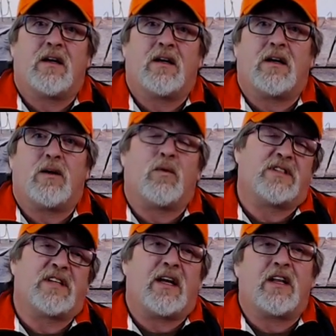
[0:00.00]
uh, once
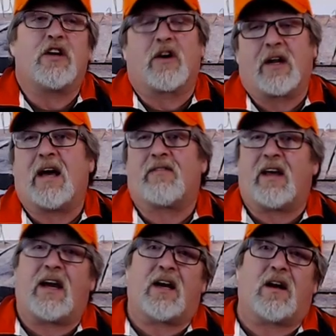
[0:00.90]
again, you're going to have to
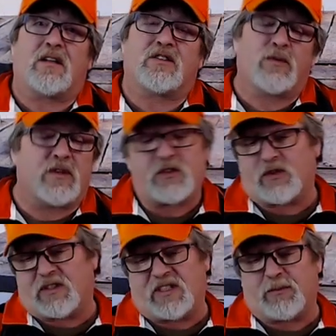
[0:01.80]
add on. So we'll do
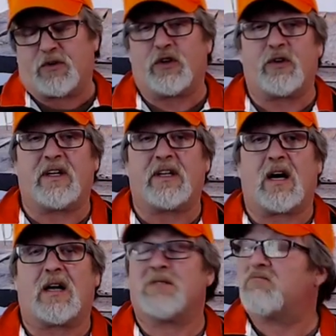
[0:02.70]
a simple uni
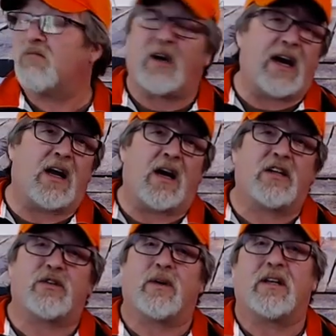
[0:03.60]
knot. We'll add on
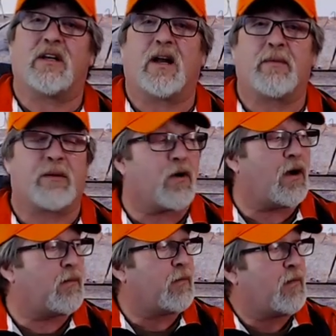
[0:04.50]
to it, not a big
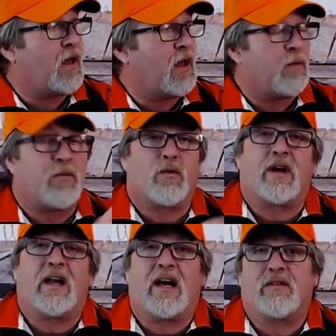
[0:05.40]
problem, but we're
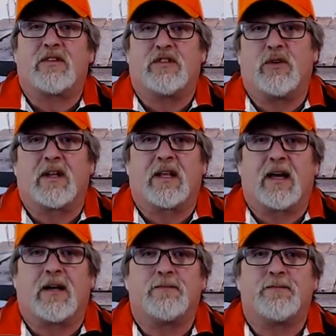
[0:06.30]
going to have to tune it again.